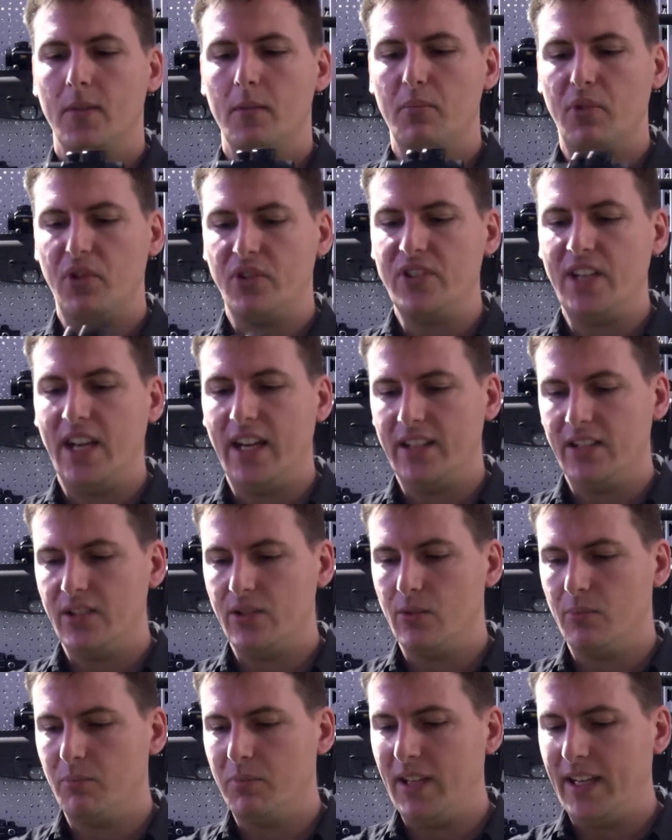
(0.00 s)
protect
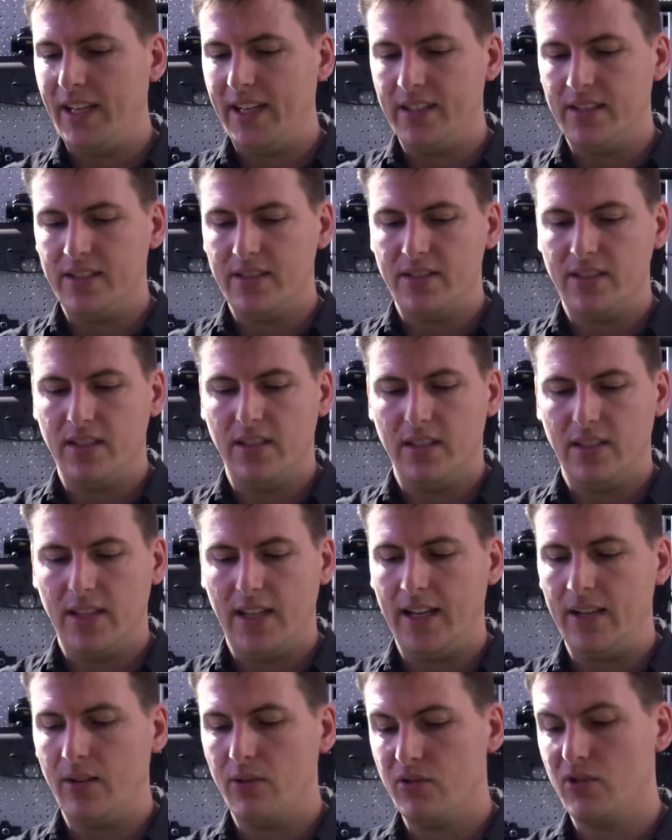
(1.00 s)
your players
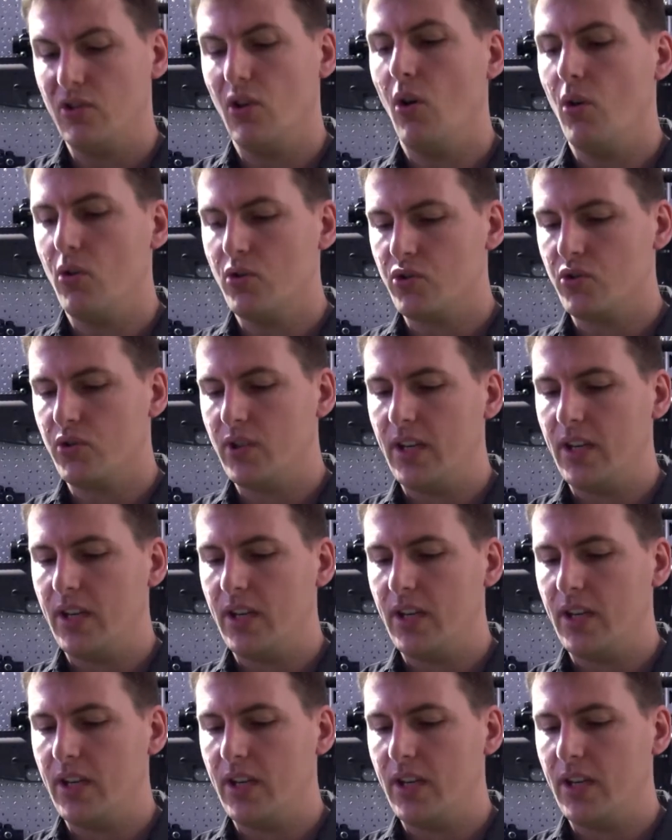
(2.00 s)
and it also